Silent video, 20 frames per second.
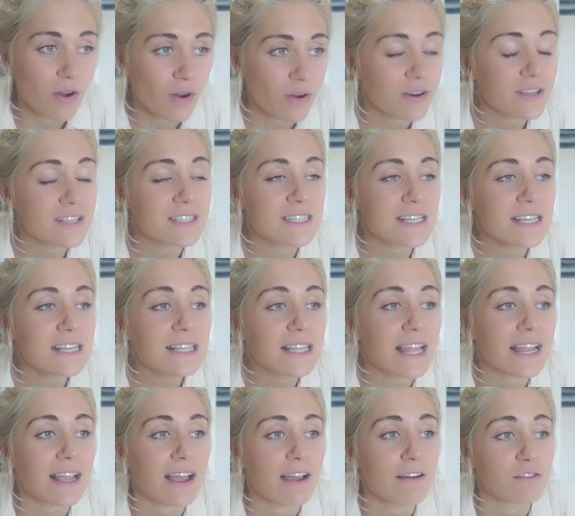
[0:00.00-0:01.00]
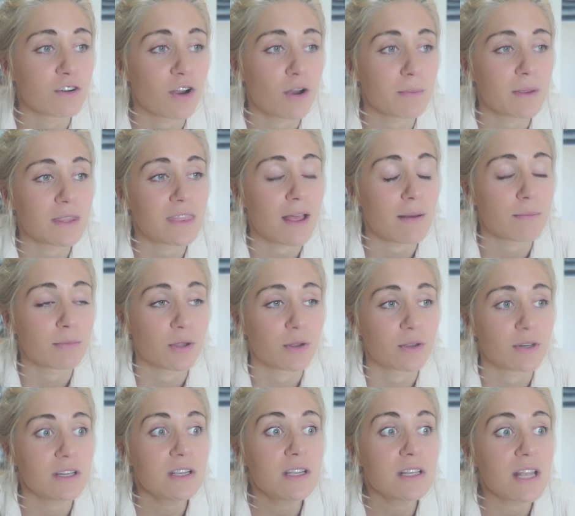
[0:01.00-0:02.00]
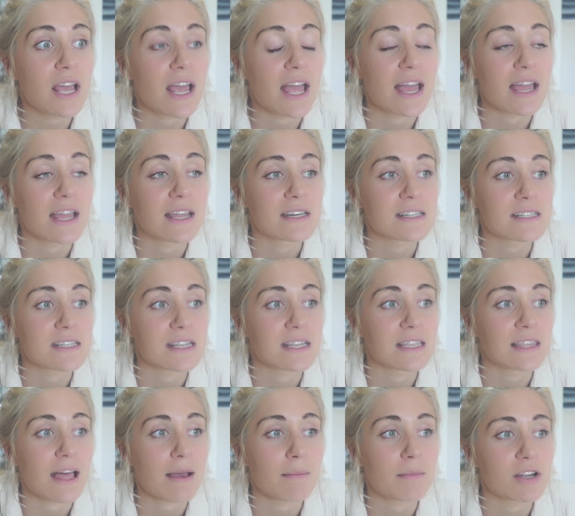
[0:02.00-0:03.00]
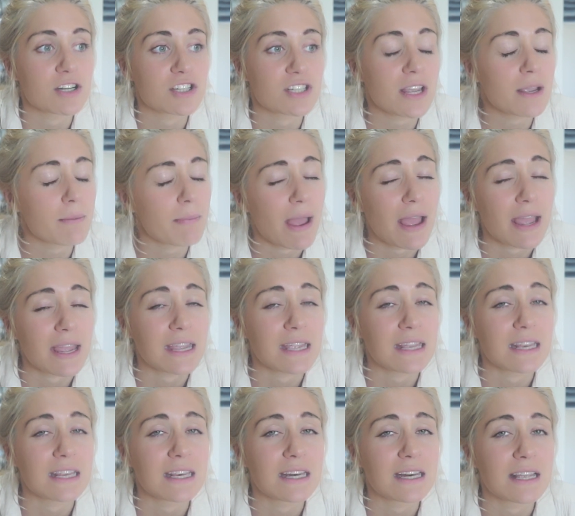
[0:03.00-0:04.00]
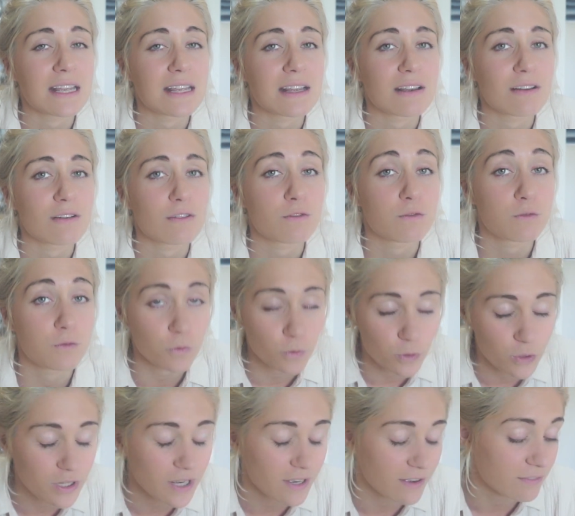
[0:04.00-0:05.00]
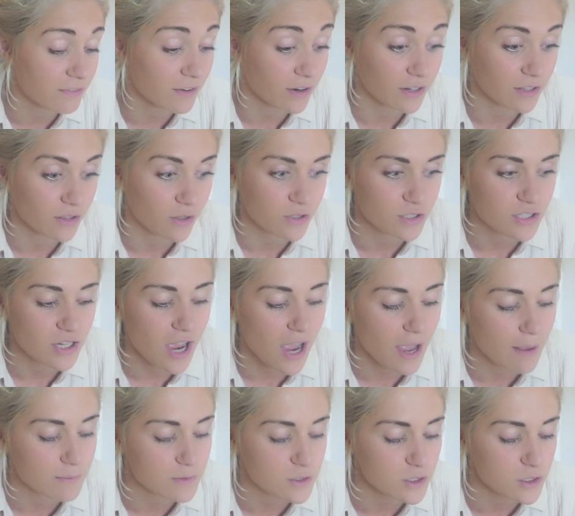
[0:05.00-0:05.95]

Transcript: honestly have not been that bloated and in that much pain for a very long time.